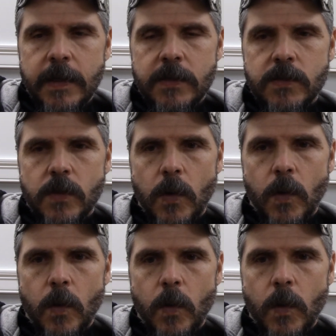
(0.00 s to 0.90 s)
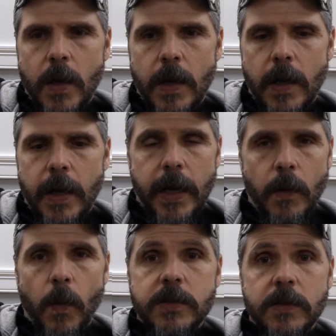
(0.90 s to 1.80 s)
So, and I
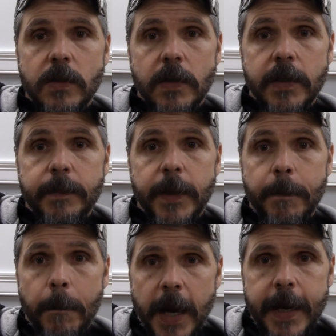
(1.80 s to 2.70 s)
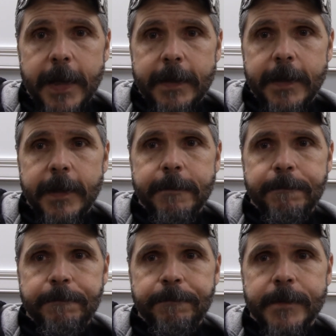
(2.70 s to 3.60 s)
wasn't going to limit my hunting,
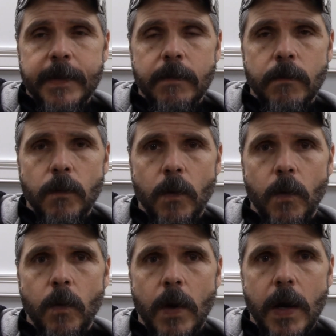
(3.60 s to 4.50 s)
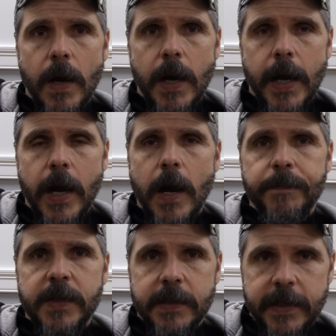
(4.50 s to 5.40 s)
so I
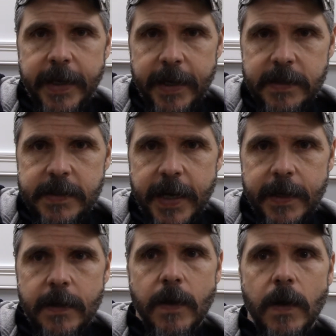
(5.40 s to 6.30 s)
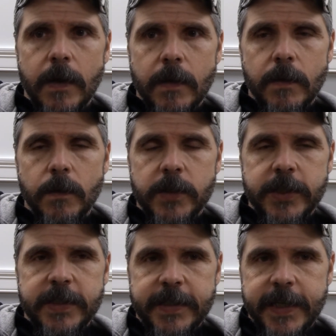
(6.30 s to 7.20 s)
opted to get a second dog, which
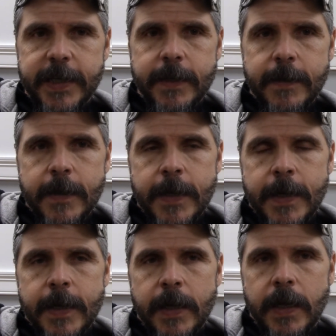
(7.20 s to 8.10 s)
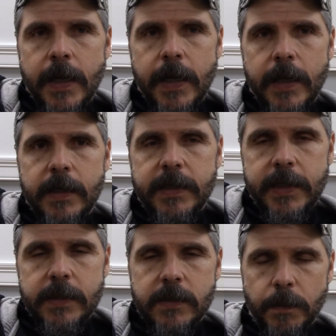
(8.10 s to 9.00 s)
is Dee. And
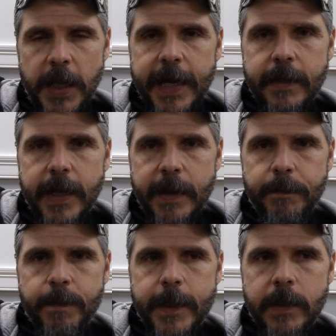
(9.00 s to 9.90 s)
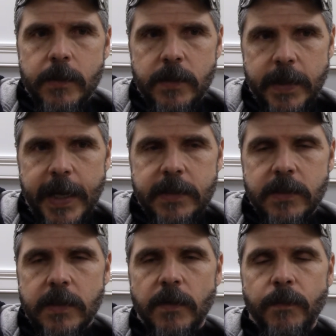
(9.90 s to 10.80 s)
Dee is the black lab, and that's
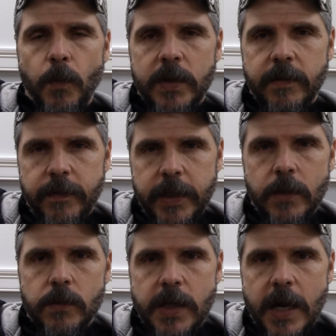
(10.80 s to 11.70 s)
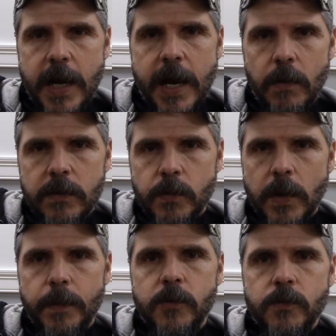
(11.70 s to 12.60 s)
what the videos are now. Is
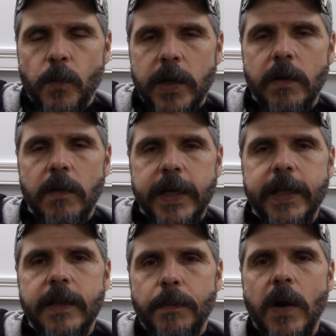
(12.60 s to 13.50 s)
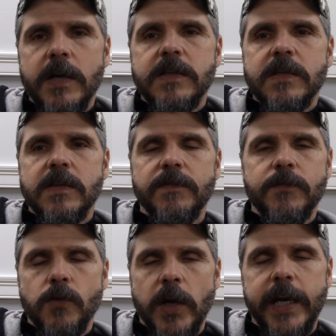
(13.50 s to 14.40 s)
we're in the process of
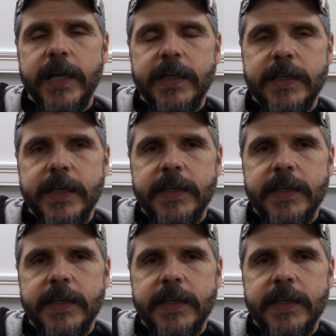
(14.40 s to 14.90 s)
training Dee.